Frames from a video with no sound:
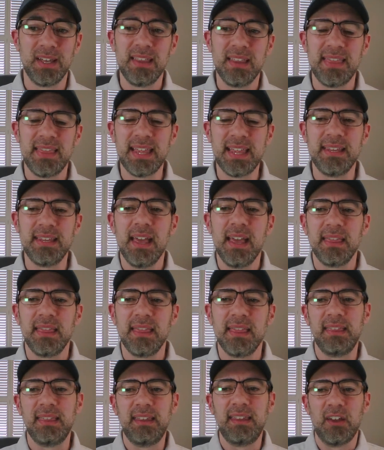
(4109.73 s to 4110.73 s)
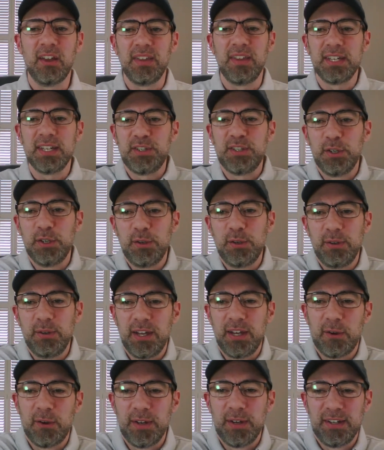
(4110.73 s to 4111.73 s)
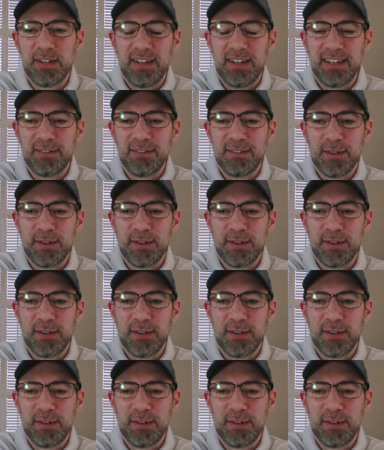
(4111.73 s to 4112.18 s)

But the issue, in